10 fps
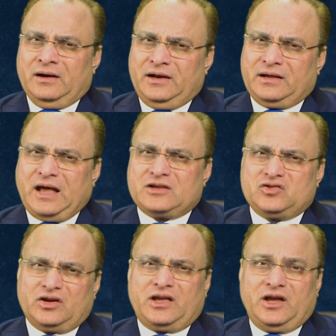Take
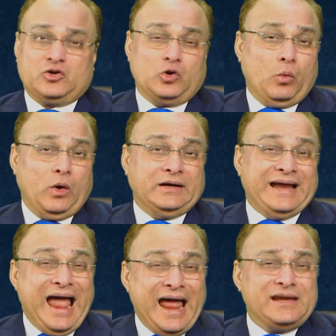extra care to avoid
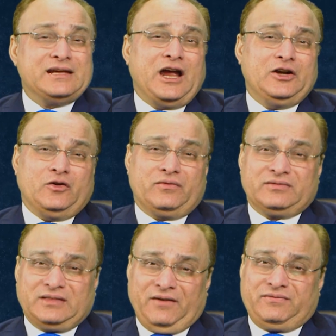any kind of
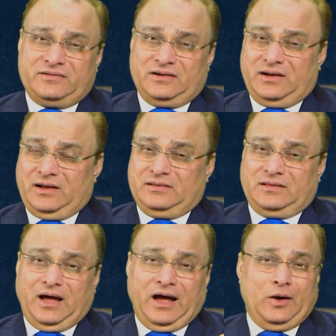theft in
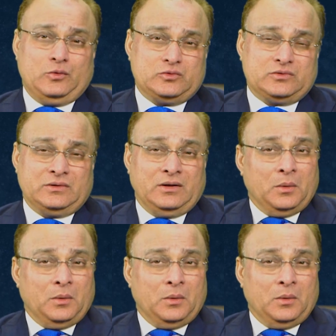the house,